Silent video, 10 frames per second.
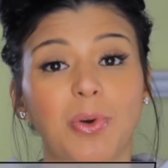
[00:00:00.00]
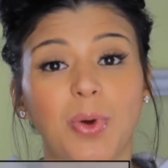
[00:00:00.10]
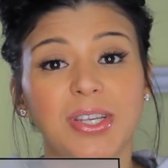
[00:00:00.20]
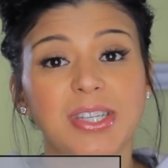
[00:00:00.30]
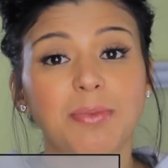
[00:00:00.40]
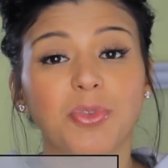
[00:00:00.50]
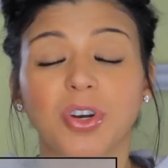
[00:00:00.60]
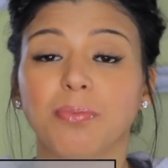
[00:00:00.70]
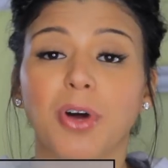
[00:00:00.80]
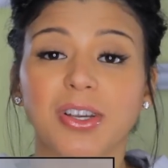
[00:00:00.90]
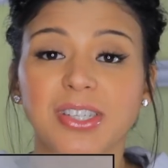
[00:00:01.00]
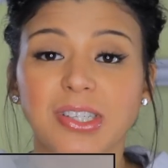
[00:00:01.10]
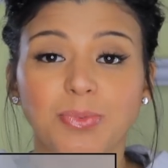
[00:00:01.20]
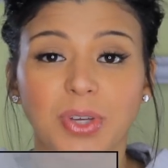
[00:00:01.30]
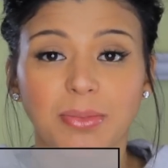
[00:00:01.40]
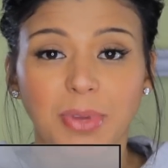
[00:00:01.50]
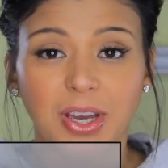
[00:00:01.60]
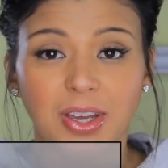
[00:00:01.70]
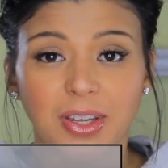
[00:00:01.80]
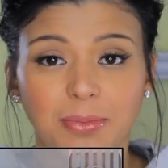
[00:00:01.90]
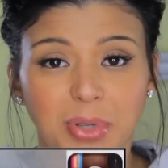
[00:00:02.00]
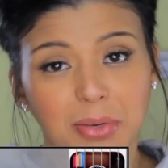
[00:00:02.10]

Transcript: If you want to see more unboxings with my